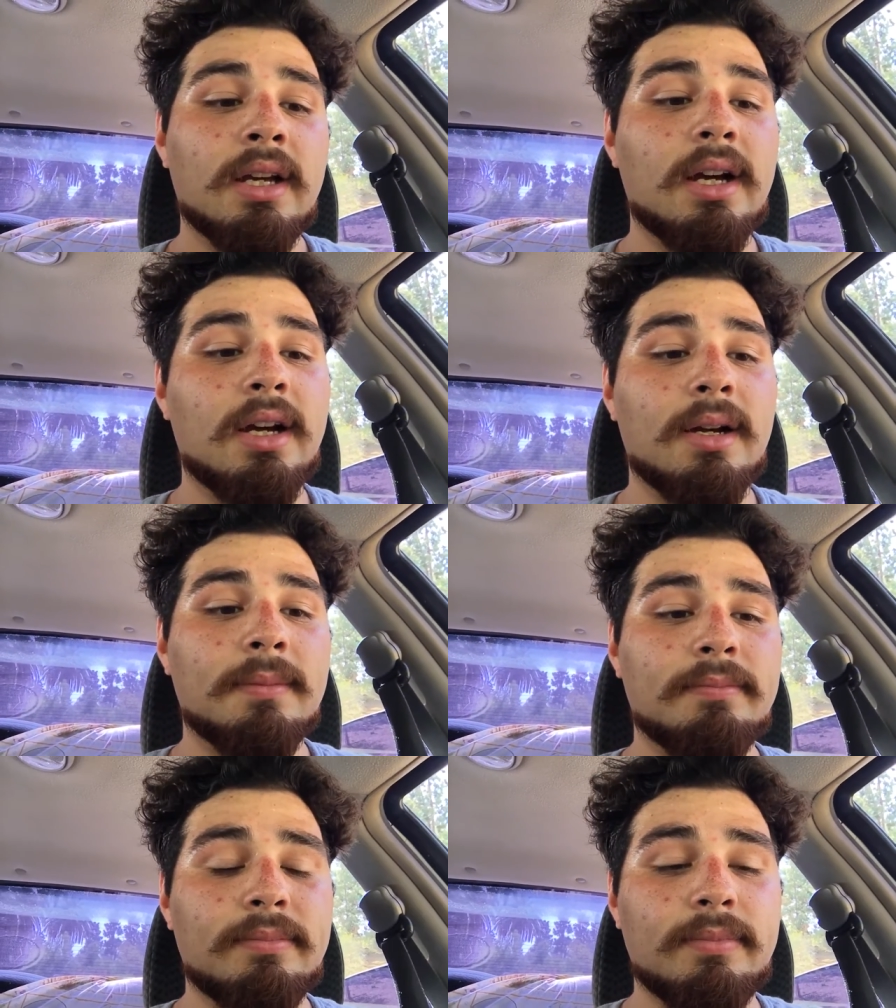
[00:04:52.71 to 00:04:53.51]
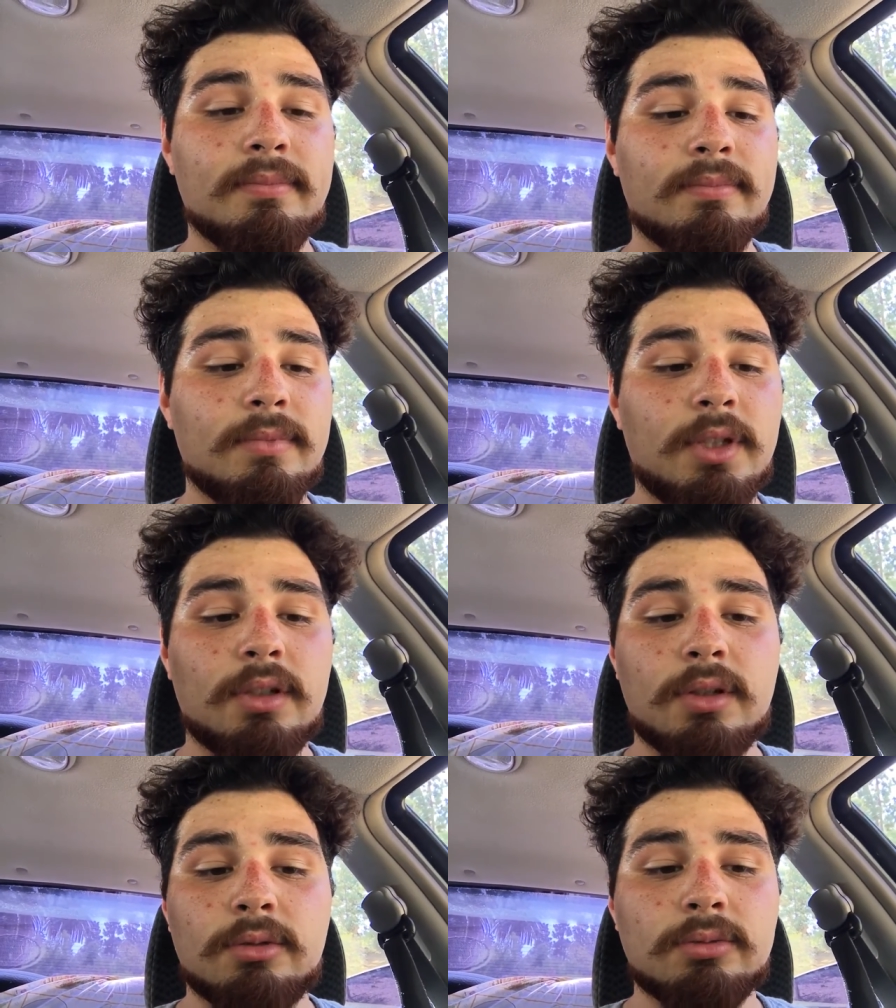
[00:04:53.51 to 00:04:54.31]
um you
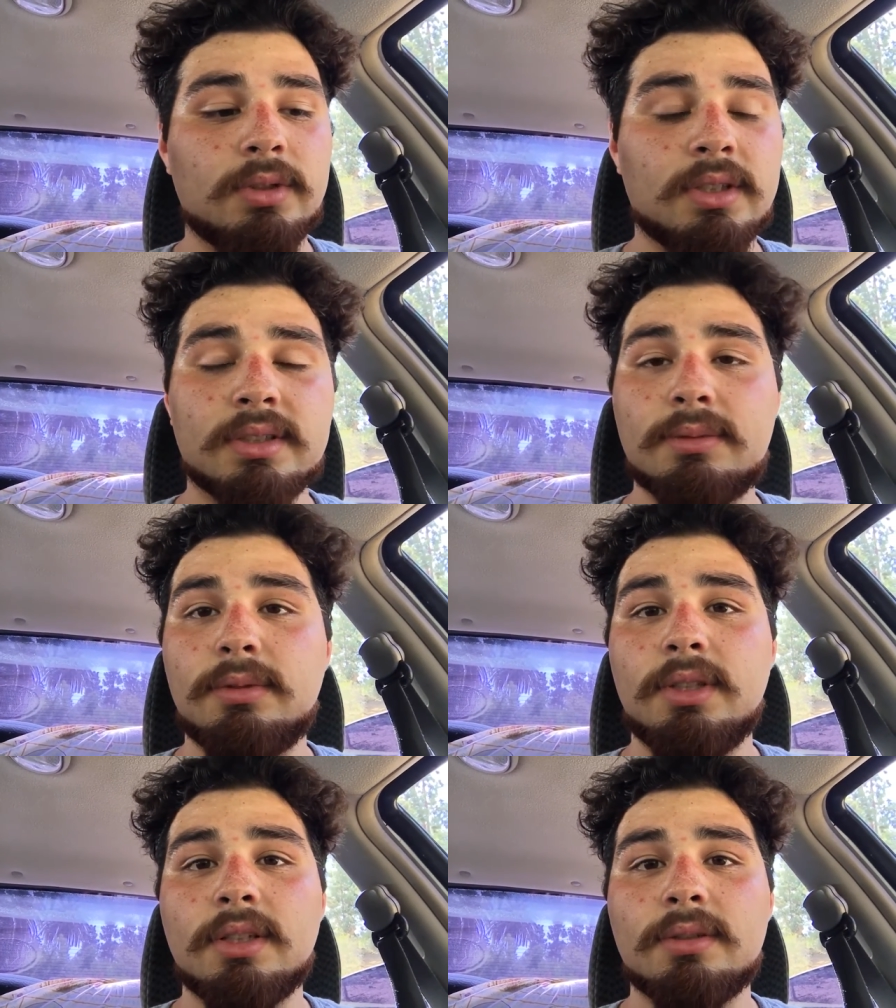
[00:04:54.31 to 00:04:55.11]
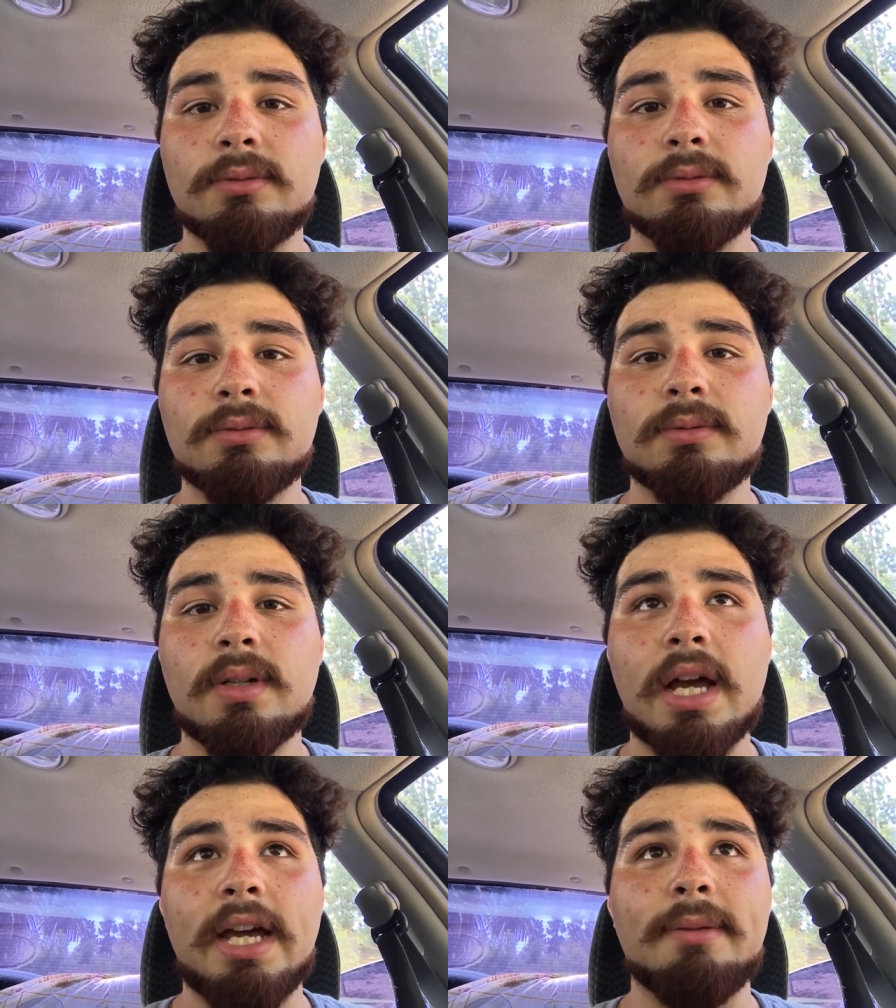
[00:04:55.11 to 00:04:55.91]
know there's you know
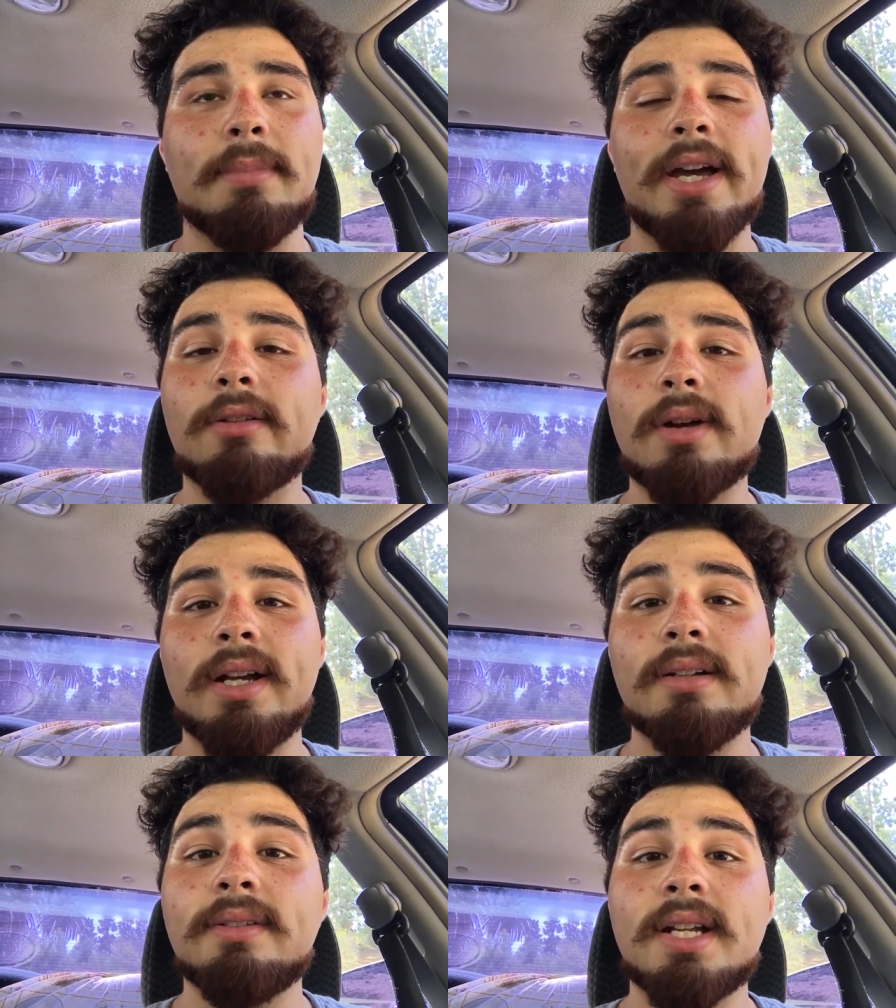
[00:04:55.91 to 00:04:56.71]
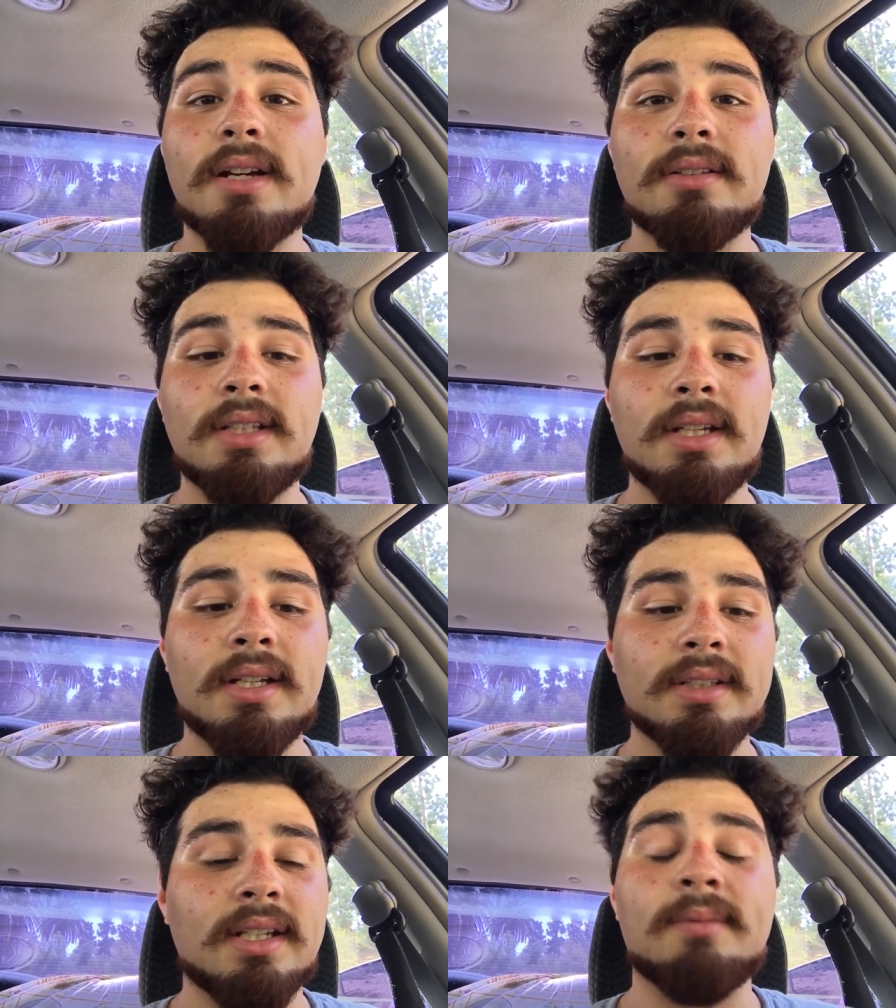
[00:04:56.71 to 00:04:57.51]
i bike ride every now and
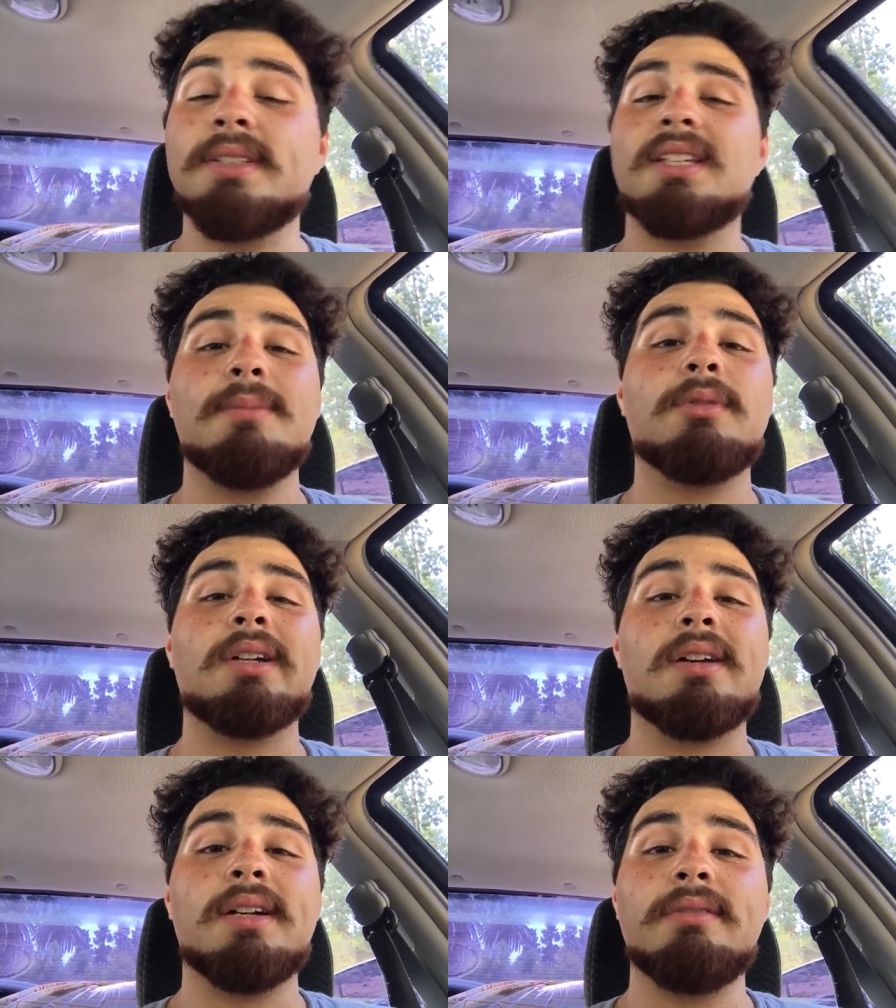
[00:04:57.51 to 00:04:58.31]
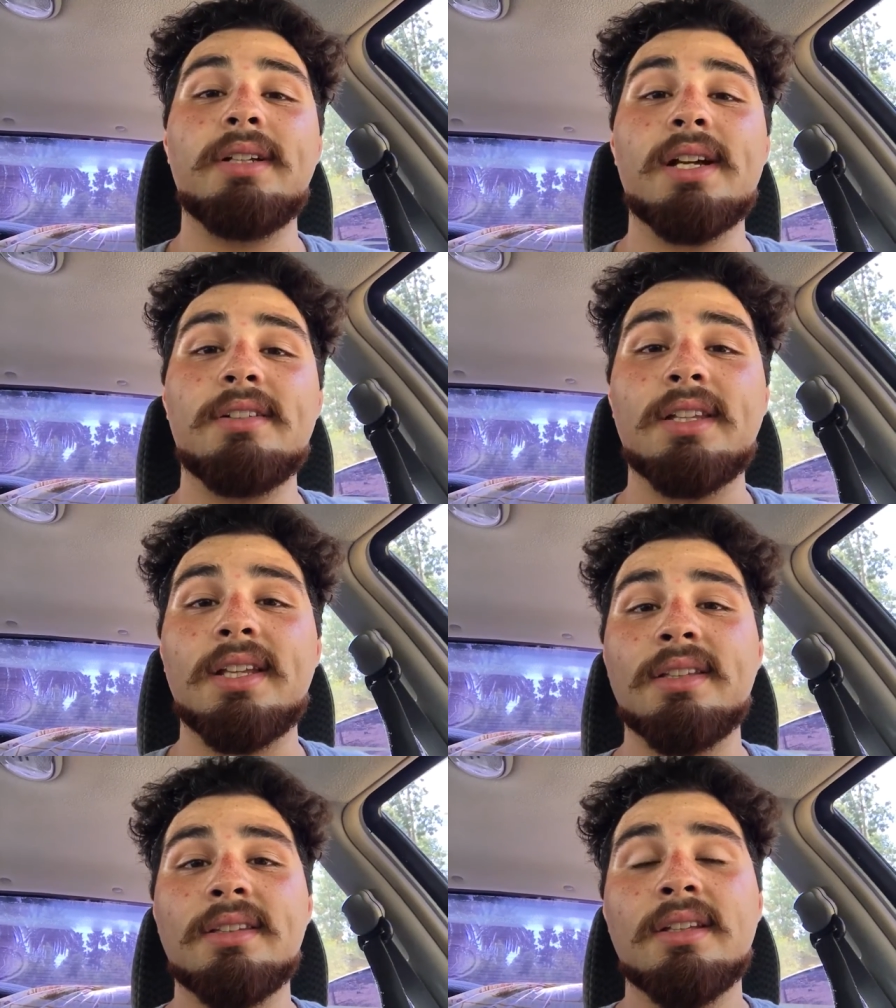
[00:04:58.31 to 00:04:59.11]
then i take my skateboard out every now and
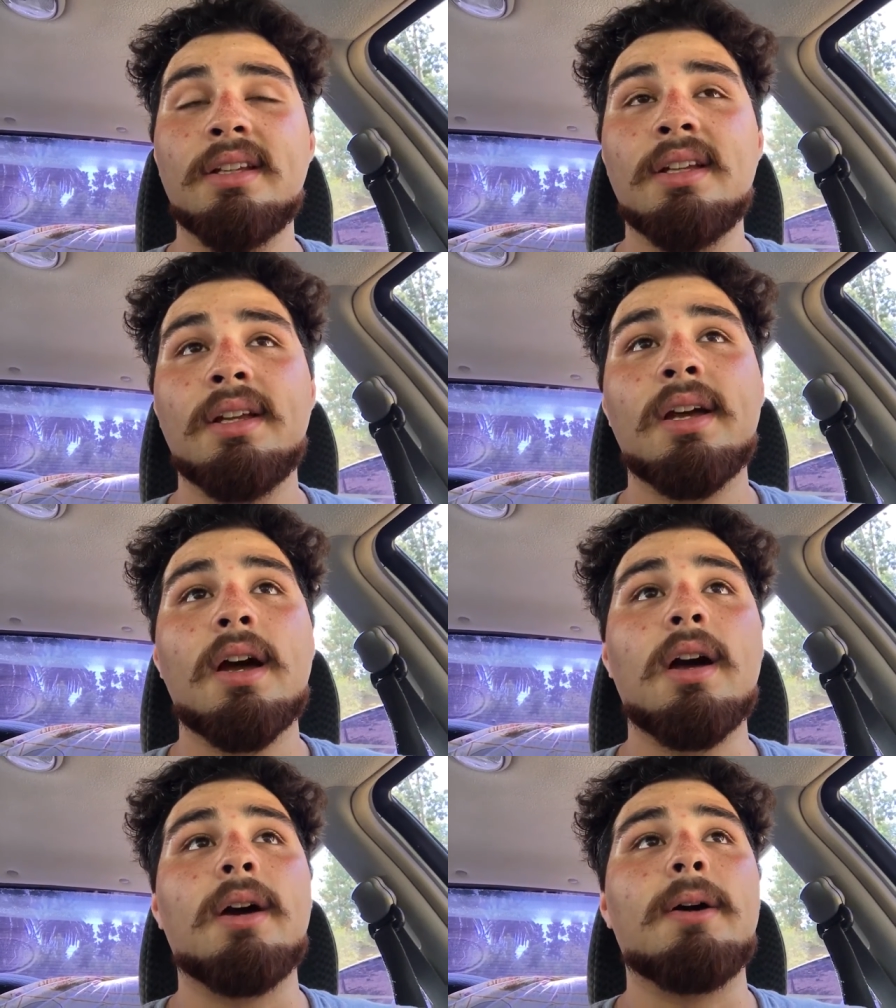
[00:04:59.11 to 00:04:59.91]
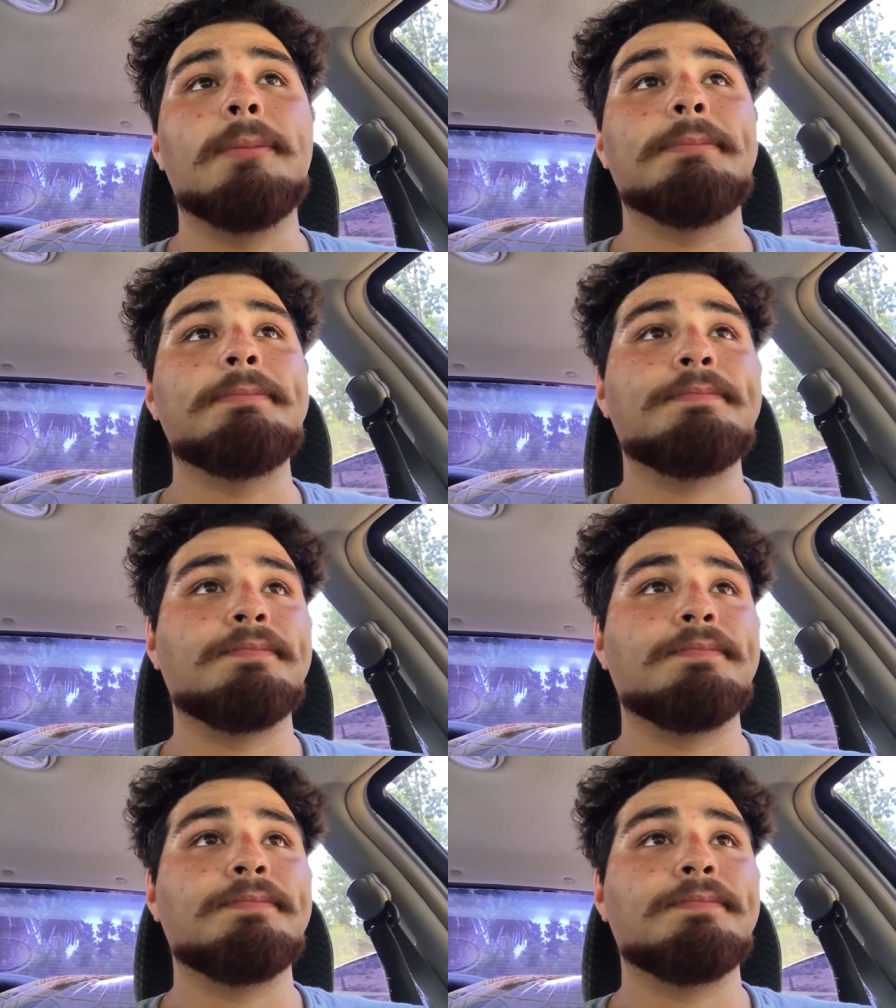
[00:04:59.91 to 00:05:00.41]
then um